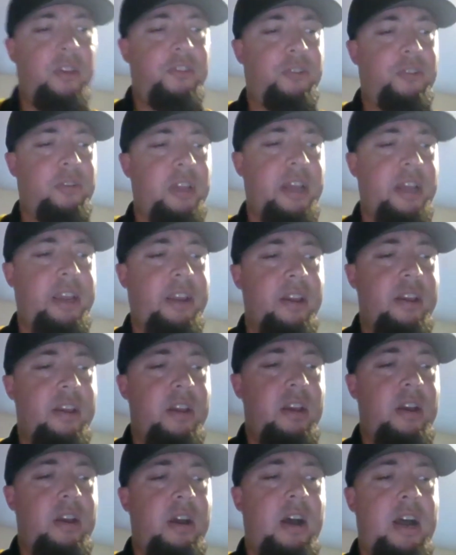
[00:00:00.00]
So like,
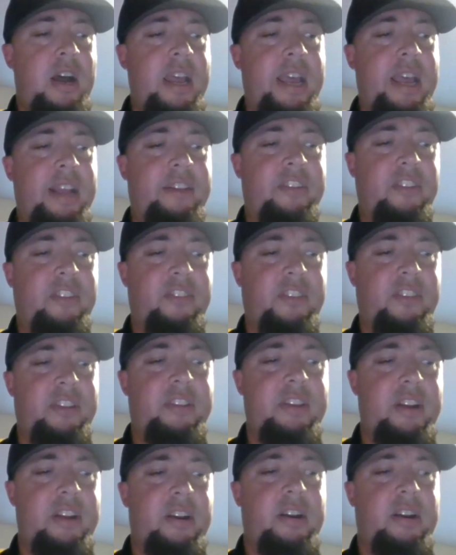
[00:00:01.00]
I had to
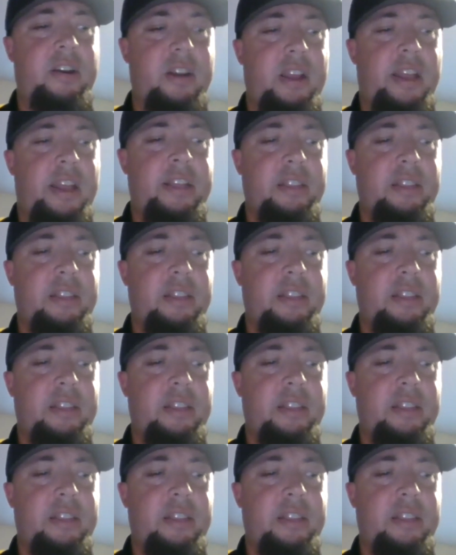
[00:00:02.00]
sit there